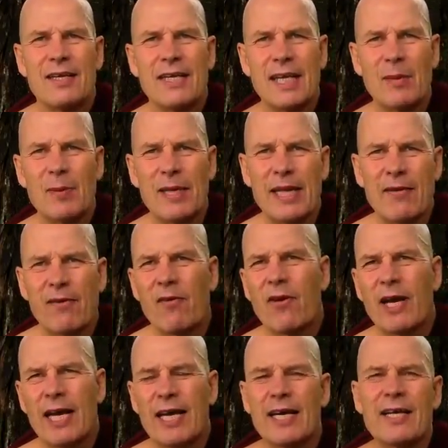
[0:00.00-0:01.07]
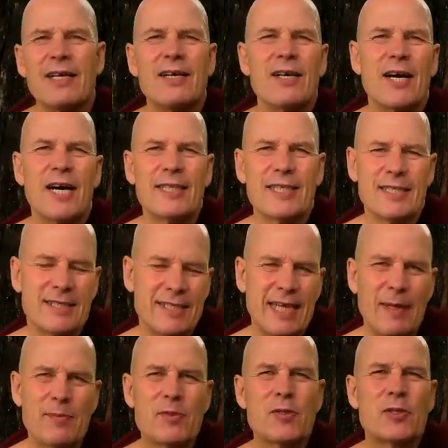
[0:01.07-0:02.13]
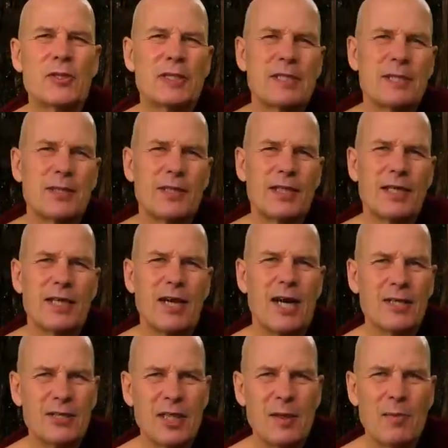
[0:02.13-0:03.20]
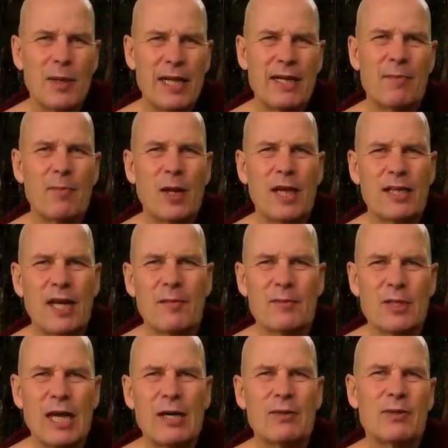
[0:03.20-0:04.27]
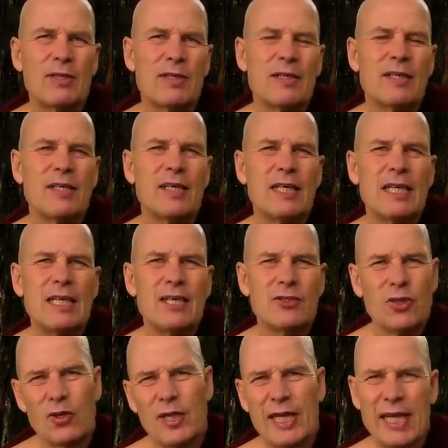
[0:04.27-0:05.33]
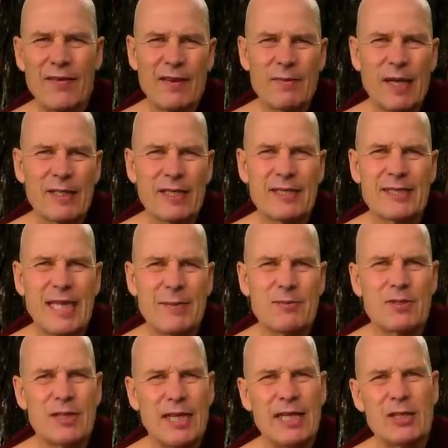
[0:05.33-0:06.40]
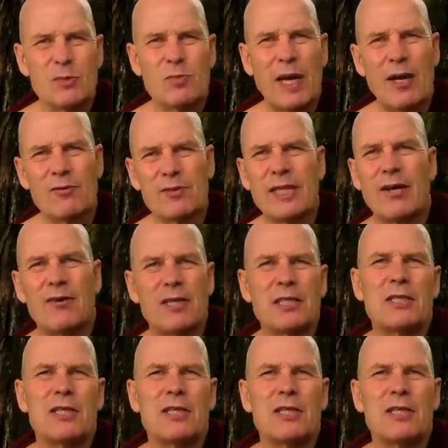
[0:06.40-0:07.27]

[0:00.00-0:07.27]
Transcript: little bit everywhere, 100 stabs until blood comes out. So they give him 100 stabs. He's bound down in